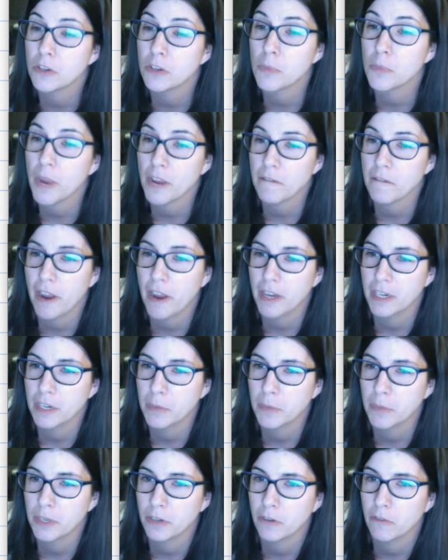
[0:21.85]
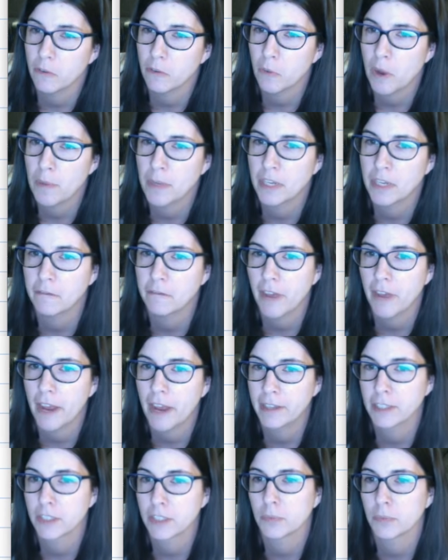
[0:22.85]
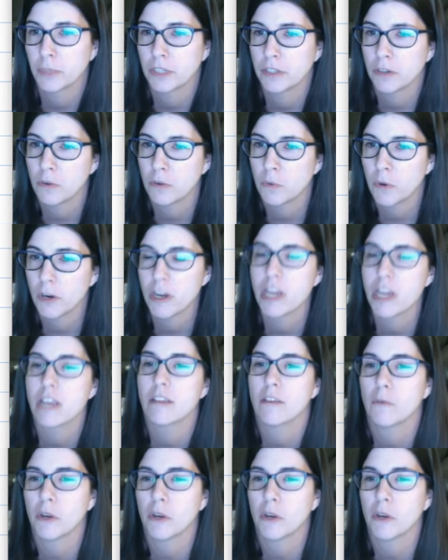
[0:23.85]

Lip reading: you might find it a bit overwhelming and fast, but don't worry,